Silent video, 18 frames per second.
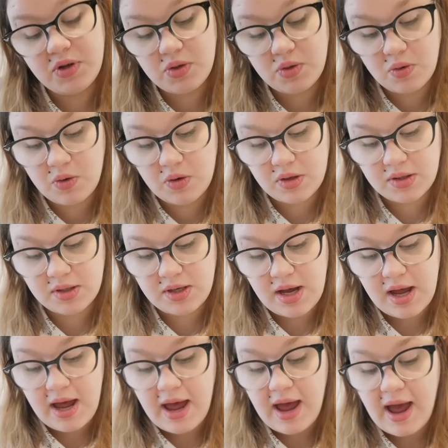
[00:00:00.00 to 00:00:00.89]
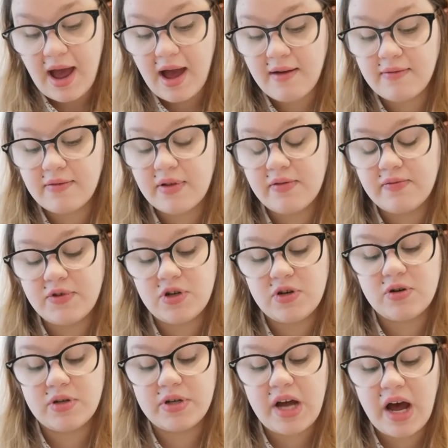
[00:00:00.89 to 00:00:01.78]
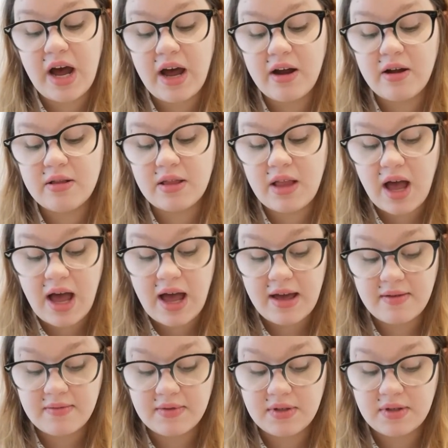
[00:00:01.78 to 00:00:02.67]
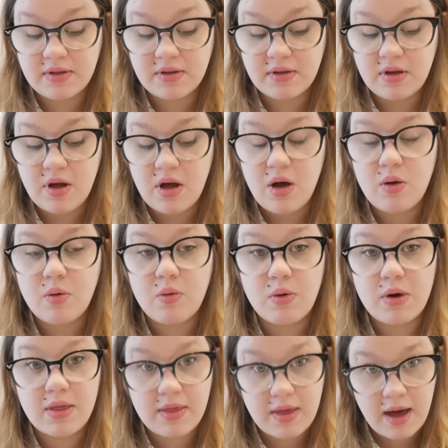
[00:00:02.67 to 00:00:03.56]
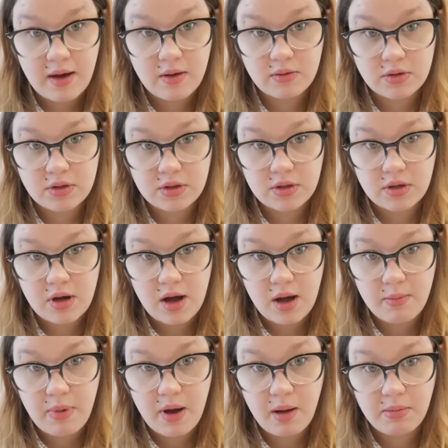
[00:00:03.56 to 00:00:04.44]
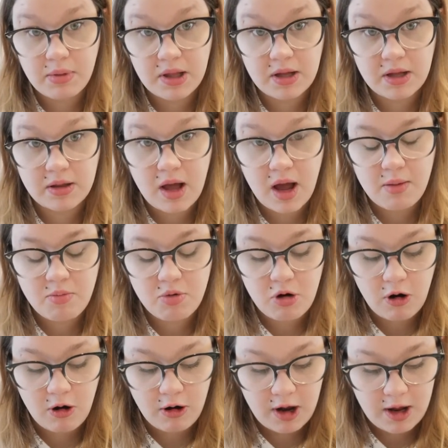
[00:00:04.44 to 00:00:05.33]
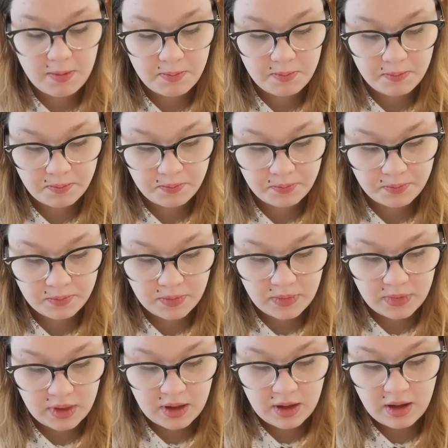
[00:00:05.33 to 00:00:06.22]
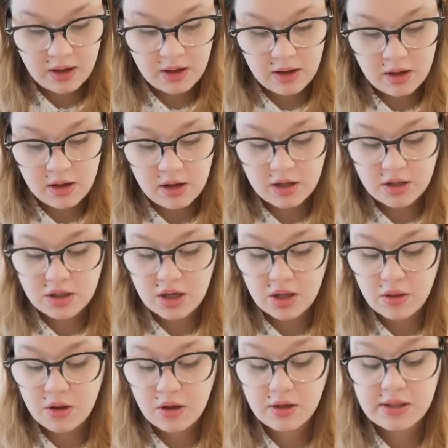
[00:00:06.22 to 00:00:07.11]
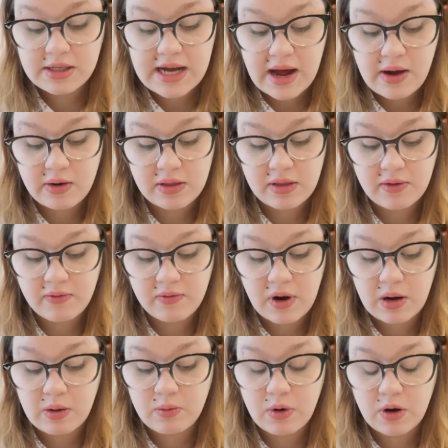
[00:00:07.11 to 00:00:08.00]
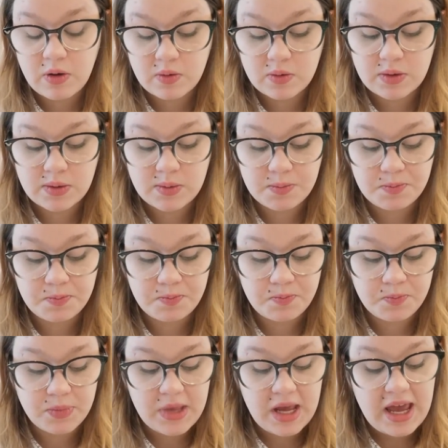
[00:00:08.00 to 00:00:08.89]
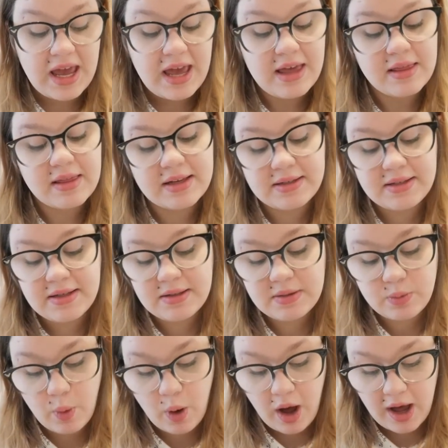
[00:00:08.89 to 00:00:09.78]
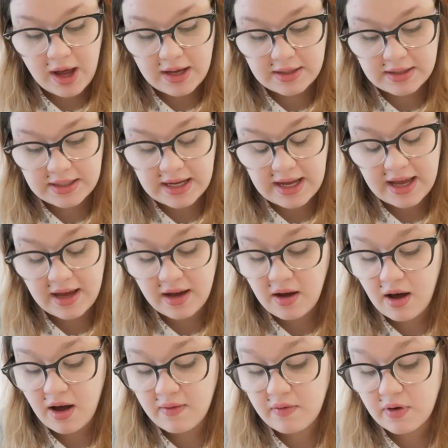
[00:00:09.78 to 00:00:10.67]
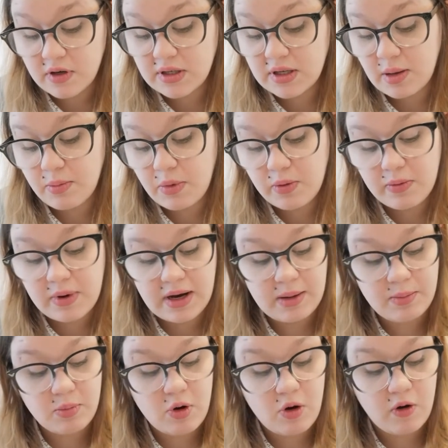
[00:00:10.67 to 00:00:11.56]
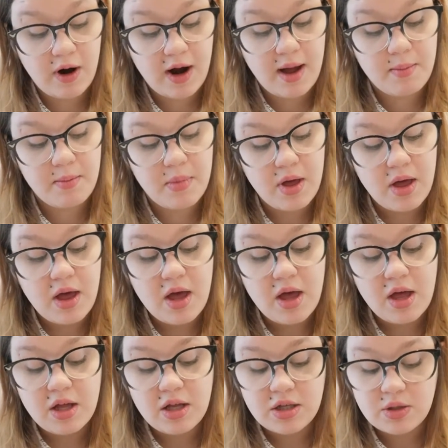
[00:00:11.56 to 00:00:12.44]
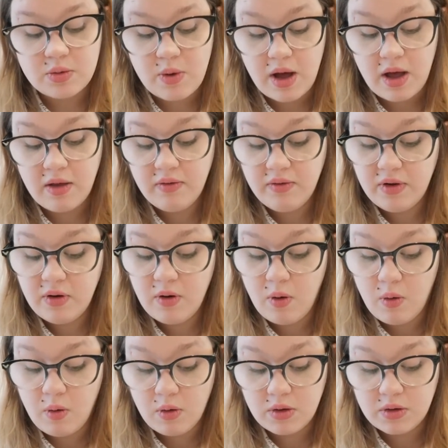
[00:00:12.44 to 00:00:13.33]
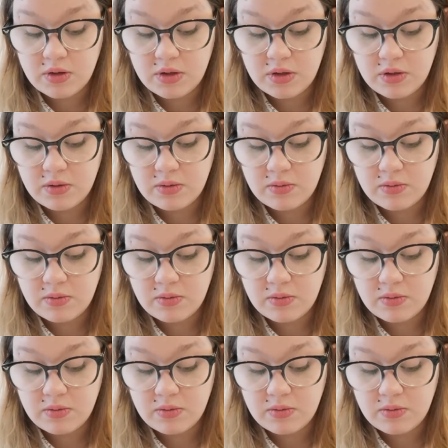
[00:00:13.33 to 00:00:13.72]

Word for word: years old have lived your entire lives without a public library. She looked down at the front rows. This is why, to kick off our summer reading program, 12 year old